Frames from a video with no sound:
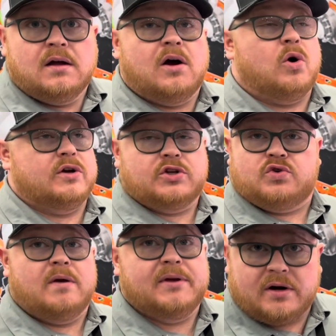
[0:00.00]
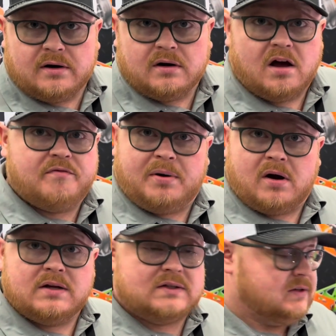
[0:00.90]
or distributor of
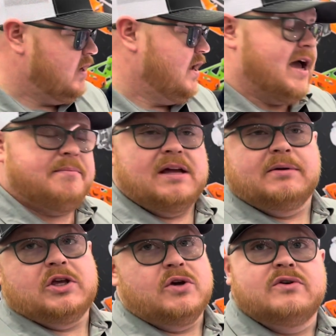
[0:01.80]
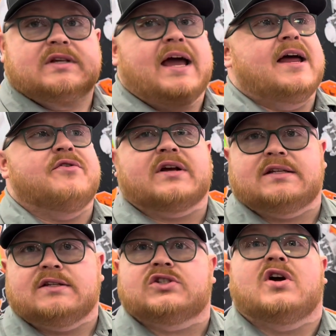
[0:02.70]
parts and be able to use a
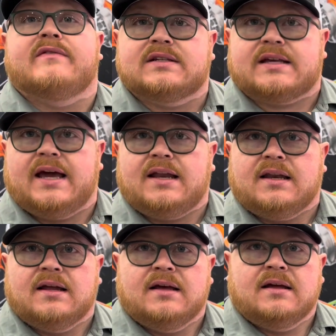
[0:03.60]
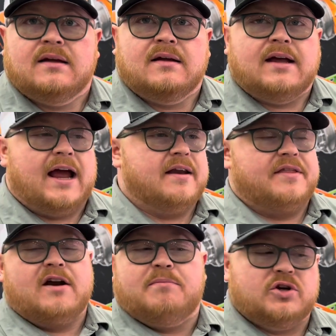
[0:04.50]
Hendrickson service kit and
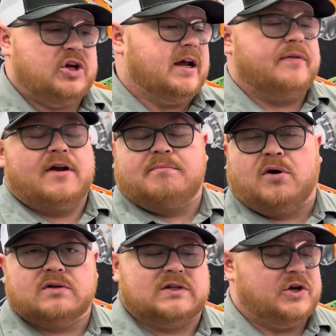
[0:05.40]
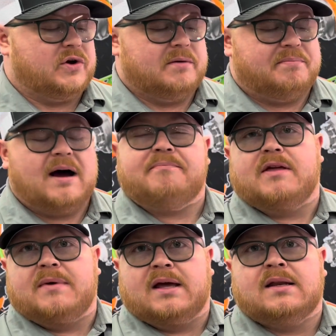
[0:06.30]
their bushing and their bolts, and you can pop
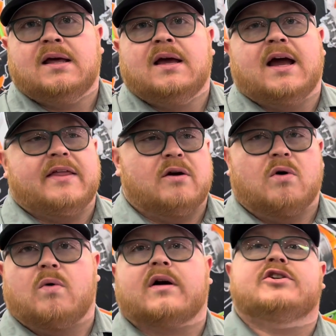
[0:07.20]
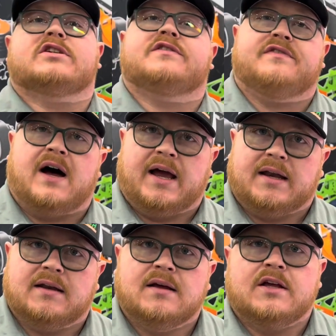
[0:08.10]
them in and they will work just fine.
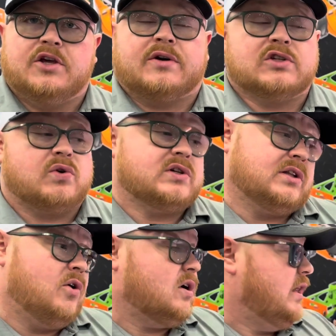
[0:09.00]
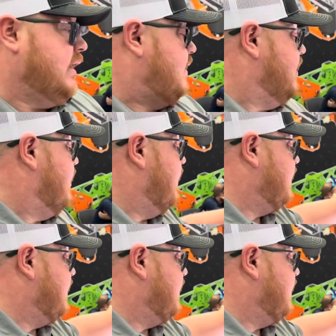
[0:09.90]
You can source locally. The